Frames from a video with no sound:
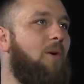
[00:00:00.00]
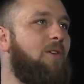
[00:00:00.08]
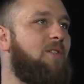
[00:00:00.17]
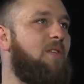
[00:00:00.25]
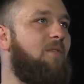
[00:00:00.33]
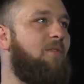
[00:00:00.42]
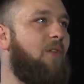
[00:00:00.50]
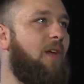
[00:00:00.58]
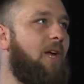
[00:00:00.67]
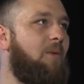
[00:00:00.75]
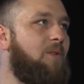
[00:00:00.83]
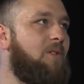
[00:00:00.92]
I just didn't feel
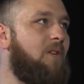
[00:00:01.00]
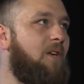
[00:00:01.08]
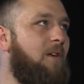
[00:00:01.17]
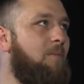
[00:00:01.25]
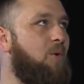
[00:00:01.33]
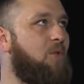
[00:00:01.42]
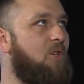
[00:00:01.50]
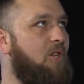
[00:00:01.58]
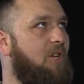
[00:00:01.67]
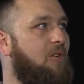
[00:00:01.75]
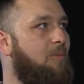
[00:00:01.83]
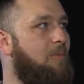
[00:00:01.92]
like I was, like,
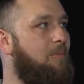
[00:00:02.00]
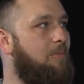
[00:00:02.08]
emotionally or,